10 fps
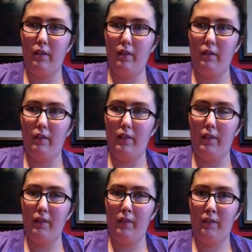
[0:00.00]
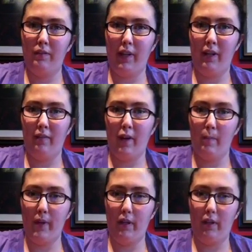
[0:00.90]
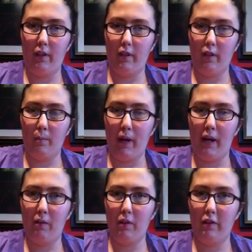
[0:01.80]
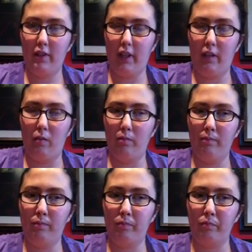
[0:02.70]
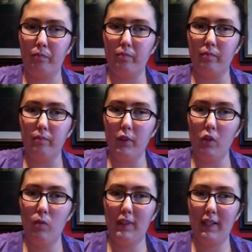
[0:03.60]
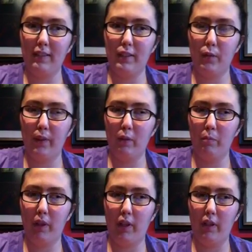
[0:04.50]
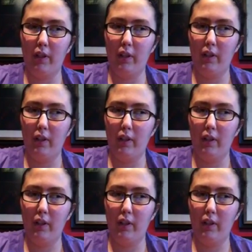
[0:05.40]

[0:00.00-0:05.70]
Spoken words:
a little afraid of Emma and her powers and what that's doing, but